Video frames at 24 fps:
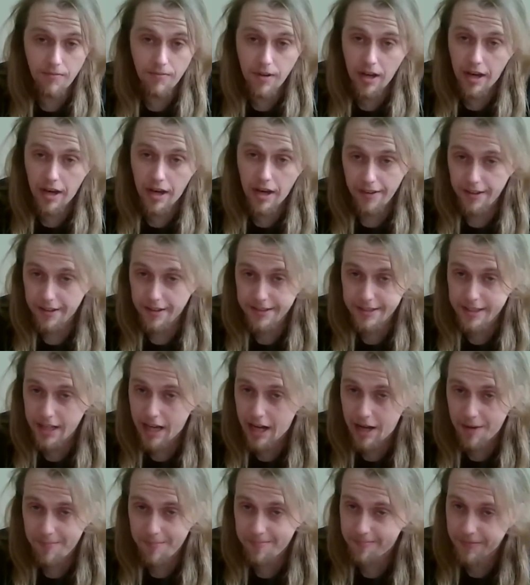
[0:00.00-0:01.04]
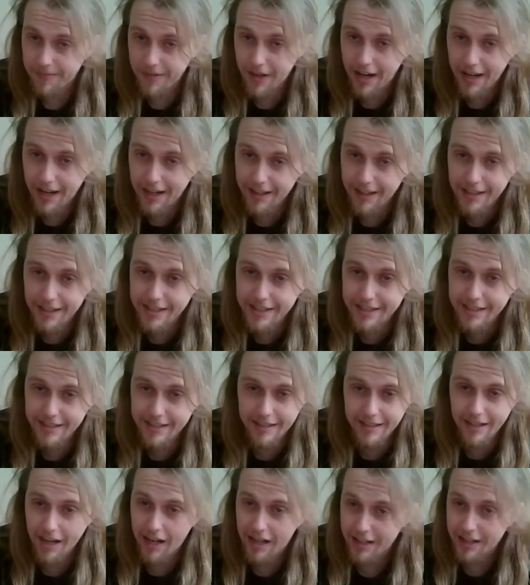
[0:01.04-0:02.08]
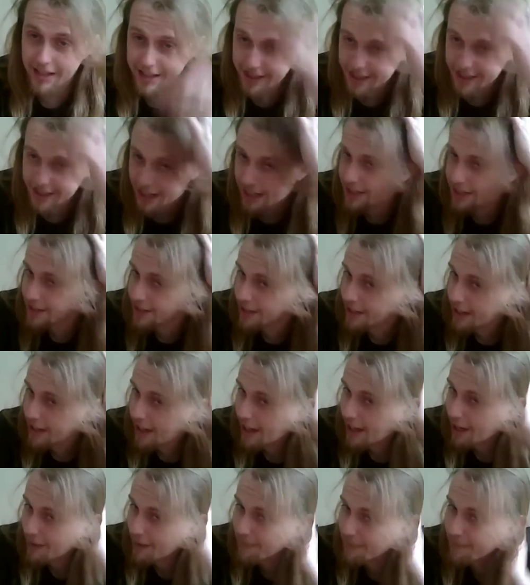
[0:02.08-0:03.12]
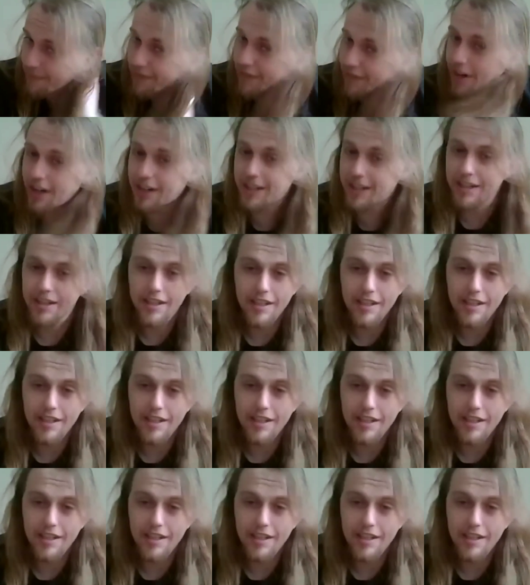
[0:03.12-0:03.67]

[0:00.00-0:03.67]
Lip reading: Not at this time. Not at this stage in the game. Fuck.